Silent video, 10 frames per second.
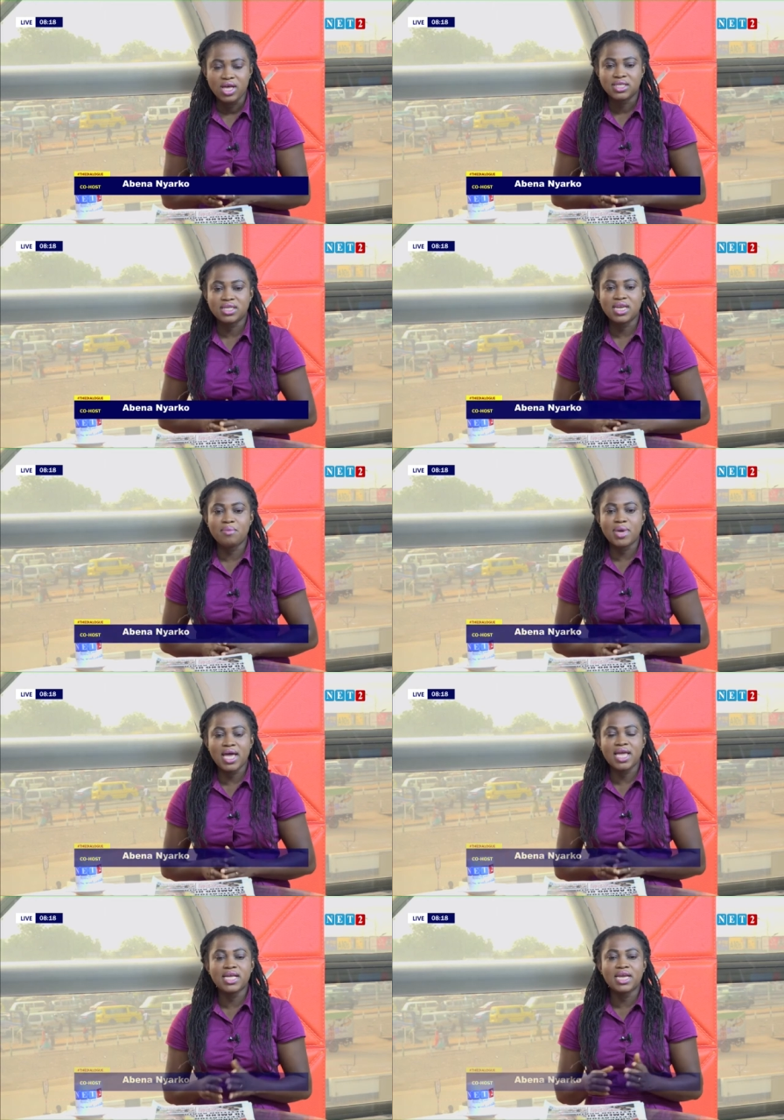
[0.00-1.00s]
se de be
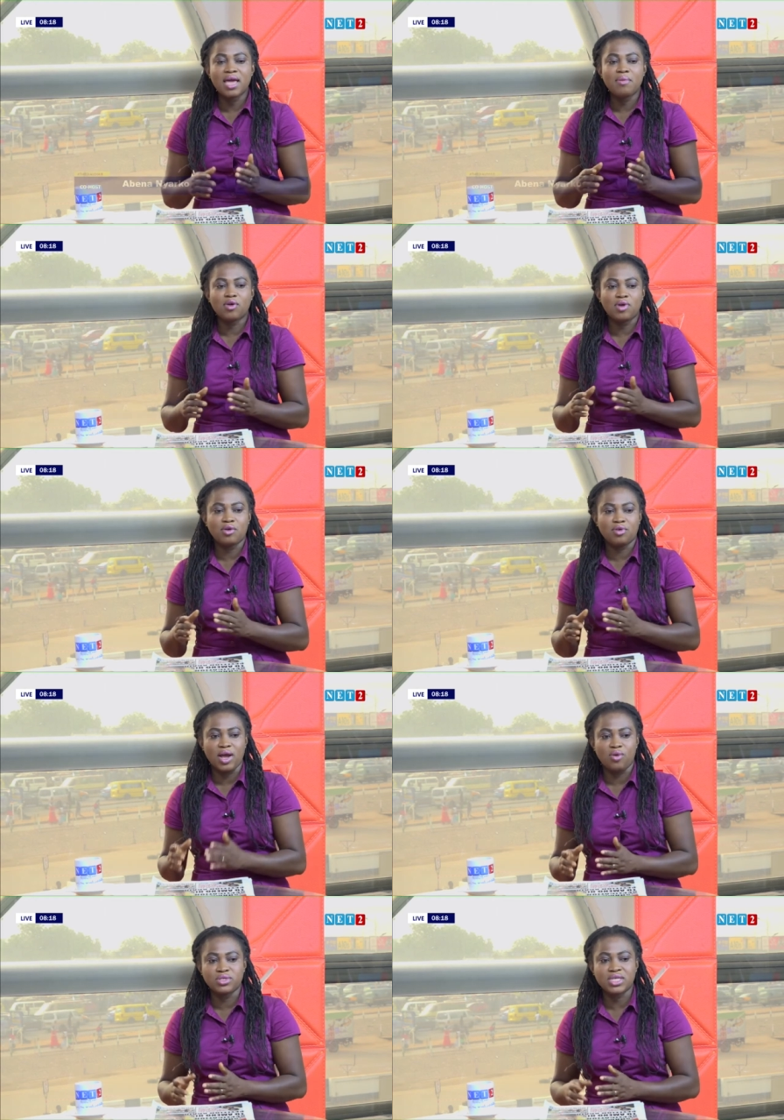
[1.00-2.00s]
ya ye nyina ye be kra kra ye
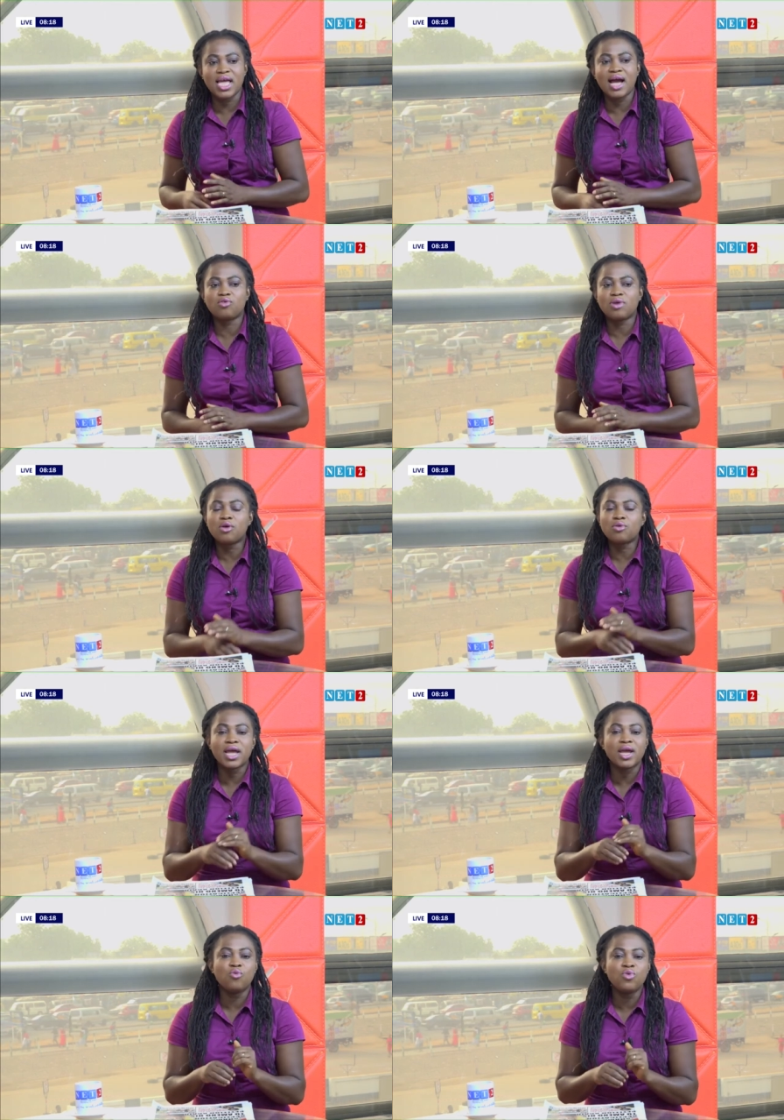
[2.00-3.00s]
ho se ya nkra kra
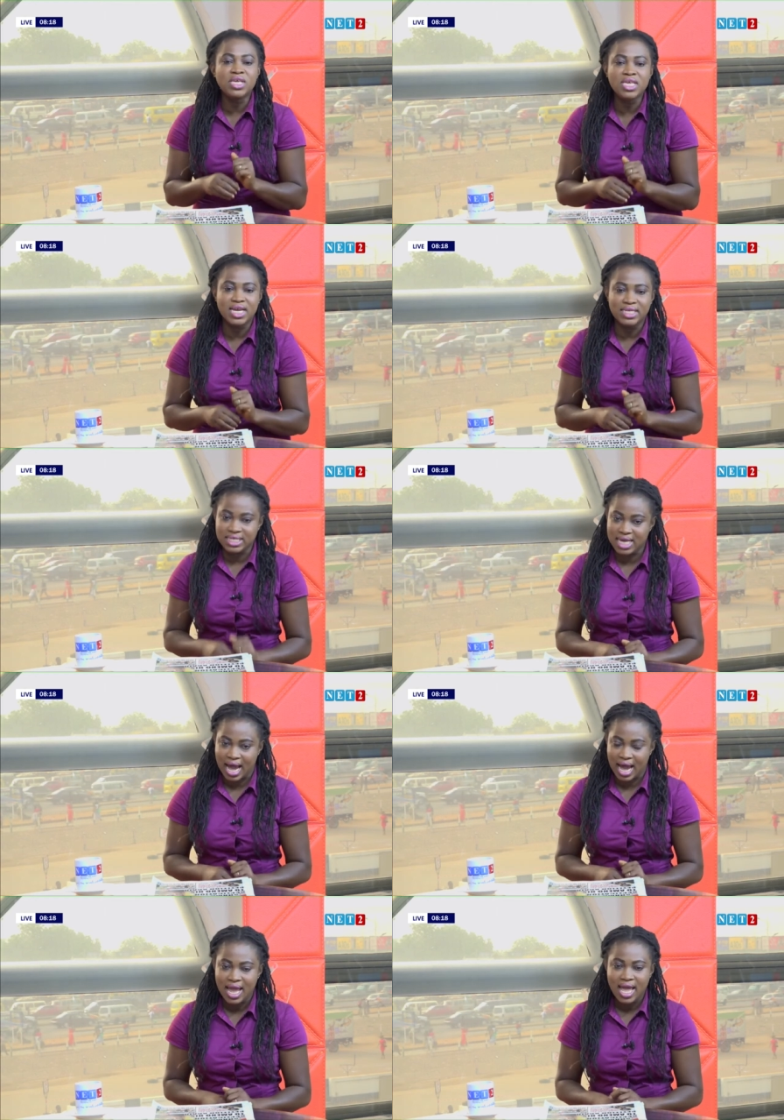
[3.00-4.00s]
ye ho yie dia
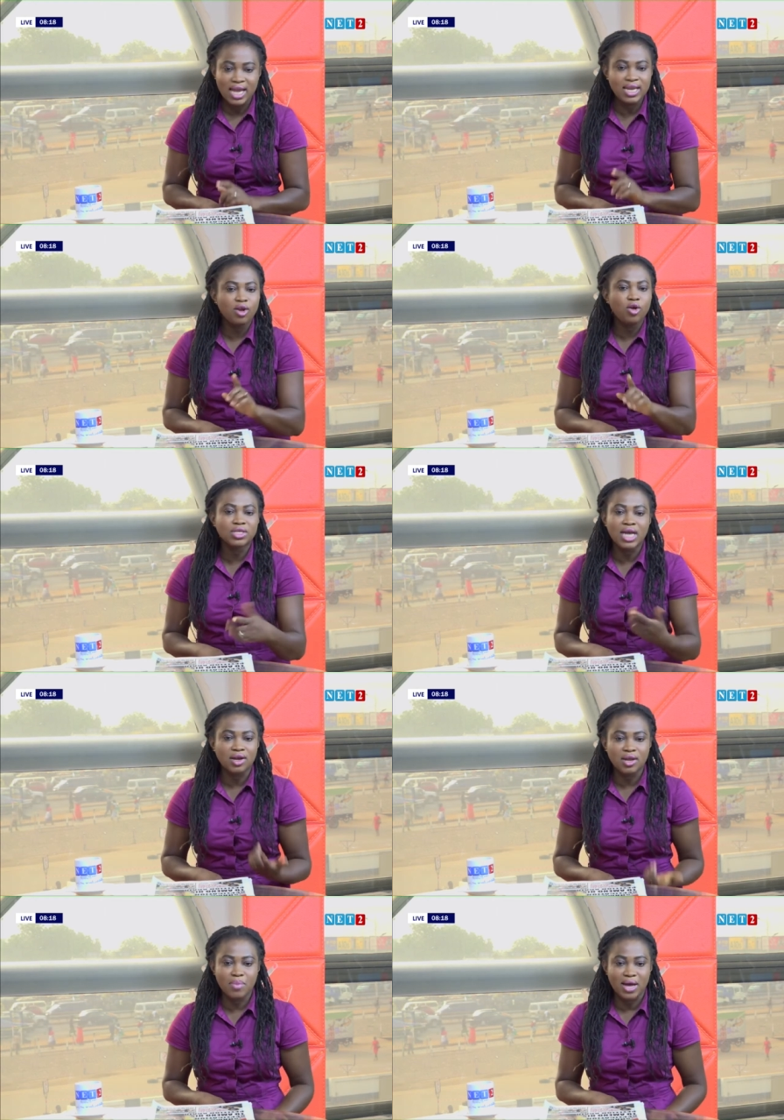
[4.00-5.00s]
e na
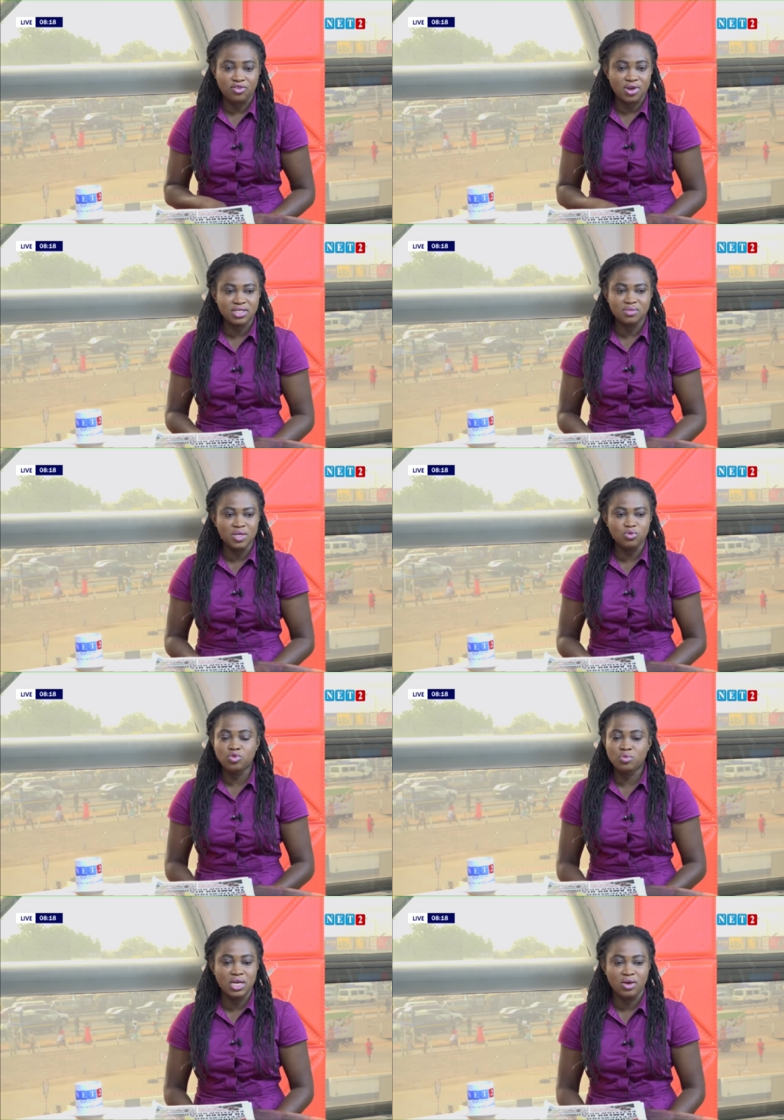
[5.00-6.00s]
lockdown e ba trust me won
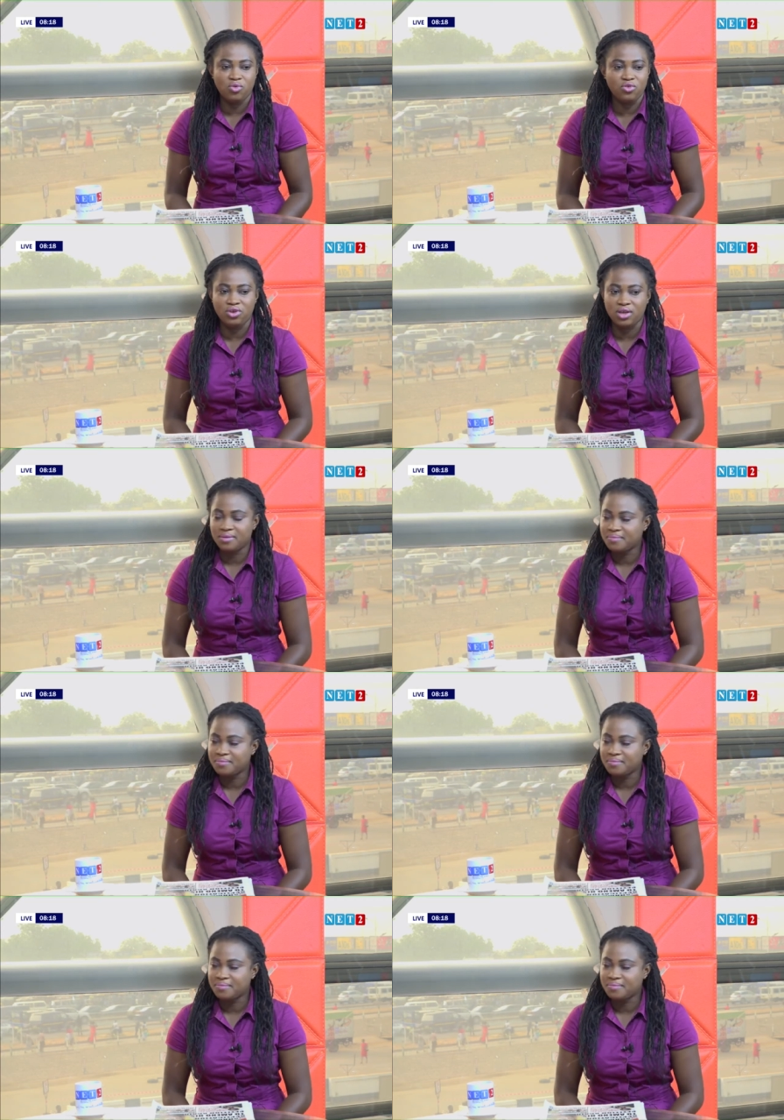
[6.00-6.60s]
to me ye ho hwe.